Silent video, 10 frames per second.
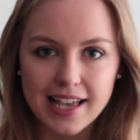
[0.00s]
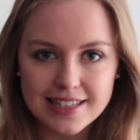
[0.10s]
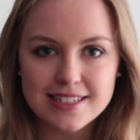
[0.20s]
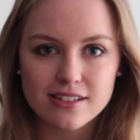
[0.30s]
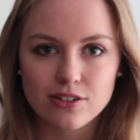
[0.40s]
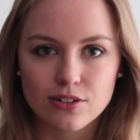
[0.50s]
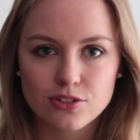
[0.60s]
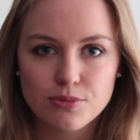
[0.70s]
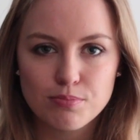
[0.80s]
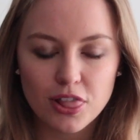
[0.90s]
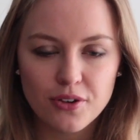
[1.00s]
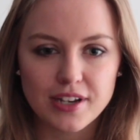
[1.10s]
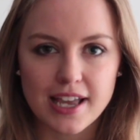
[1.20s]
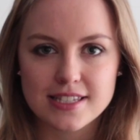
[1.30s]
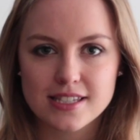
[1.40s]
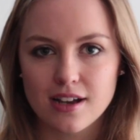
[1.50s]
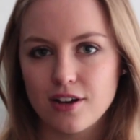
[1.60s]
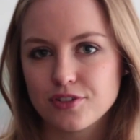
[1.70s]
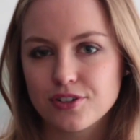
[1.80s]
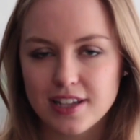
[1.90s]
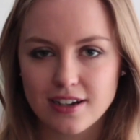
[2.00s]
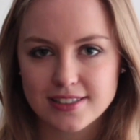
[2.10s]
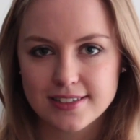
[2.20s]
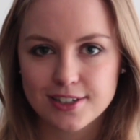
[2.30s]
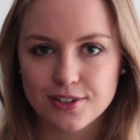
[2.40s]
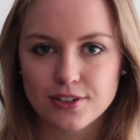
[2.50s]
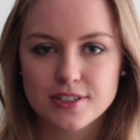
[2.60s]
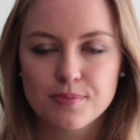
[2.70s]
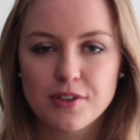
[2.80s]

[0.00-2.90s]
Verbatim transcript: cancel the blueness of your dark circles.